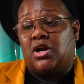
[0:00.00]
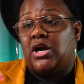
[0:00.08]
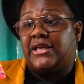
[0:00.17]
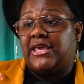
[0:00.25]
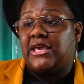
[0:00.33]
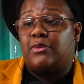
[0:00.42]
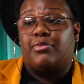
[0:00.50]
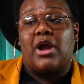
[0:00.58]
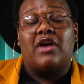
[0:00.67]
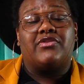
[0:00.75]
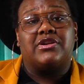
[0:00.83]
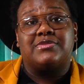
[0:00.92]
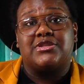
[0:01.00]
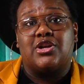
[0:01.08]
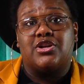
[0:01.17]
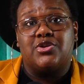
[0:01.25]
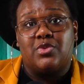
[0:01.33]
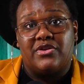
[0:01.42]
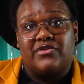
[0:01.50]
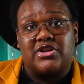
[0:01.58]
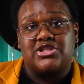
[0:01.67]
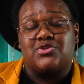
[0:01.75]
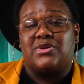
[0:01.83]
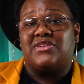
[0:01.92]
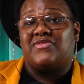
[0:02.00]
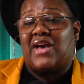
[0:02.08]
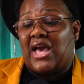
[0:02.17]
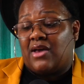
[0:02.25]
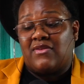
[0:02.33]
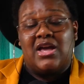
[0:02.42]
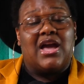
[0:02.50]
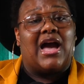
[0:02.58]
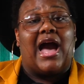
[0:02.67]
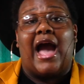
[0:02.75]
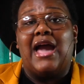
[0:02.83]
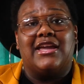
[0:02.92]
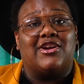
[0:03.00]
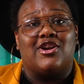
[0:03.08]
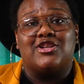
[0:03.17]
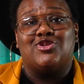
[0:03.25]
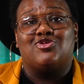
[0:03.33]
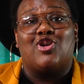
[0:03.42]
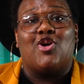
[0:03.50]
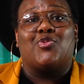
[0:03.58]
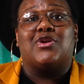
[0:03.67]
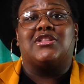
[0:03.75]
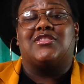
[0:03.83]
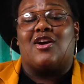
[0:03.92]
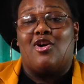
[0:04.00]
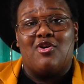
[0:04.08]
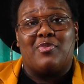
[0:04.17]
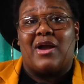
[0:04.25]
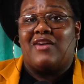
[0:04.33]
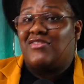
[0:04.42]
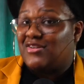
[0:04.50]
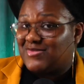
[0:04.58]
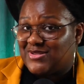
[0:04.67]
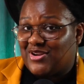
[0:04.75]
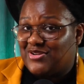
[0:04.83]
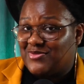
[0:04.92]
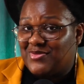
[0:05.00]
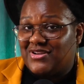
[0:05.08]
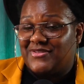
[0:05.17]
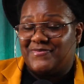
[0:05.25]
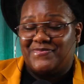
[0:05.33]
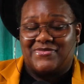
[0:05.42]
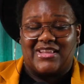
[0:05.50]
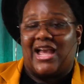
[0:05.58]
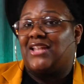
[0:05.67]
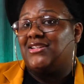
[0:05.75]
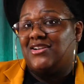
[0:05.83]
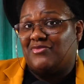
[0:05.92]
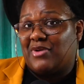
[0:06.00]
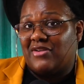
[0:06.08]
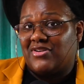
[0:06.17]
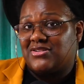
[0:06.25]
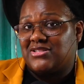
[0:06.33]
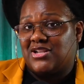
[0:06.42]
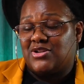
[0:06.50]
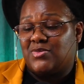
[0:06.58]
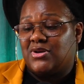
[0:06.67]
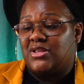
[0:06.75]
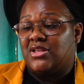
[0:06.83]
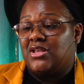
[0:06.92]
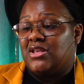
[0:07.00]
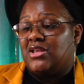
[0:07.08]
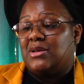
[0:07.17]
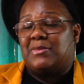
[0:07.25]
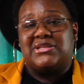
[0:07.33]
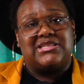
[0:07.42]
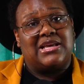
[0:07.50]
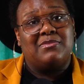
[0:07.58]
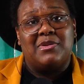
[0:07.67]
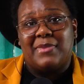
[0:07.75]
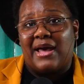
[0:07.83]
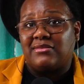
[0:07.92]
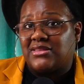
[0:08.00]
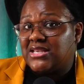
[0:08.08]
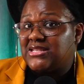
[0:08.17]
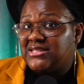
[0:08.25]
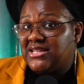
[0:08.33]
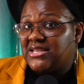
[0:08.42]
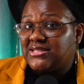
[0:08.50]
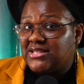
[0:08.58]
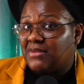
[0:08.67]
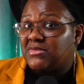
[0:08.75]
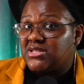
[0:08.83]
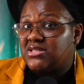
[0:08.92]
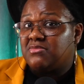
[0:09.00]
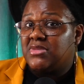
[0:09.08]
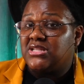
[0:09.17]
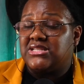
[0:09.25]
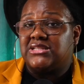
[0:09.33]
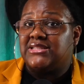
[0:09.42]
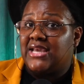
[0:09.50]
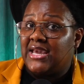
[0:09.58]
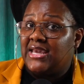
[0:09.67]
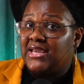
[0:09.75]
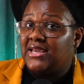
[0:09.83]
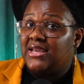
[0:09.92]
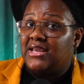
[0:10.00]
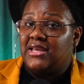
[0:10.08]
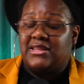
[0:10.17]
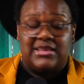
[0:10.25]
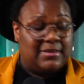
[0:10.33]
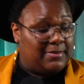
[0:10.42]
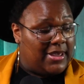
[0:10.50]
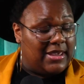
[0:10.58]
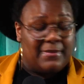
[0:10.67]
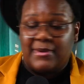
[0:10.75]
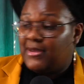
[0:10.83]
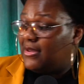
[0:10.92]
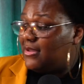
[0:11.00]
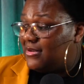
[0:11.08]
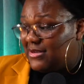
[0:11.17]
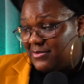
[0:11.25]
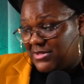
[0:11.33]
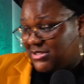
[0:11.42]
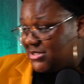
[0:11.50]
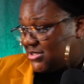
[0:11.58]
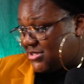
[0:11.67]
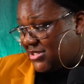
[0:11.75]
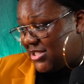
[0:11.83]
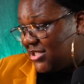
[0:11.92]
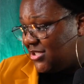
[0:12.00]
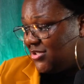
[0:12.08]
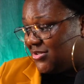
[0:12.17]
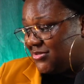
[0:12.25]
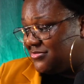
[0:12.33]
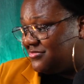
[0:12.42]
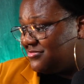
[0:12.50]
Again, Proverbs thirty-one, verse twenty-five. I encourage you to go read the whole Proverbs thirty-one. I love Proverbs thirty-one. But something about this did something to me today that, baby, let me just tell you.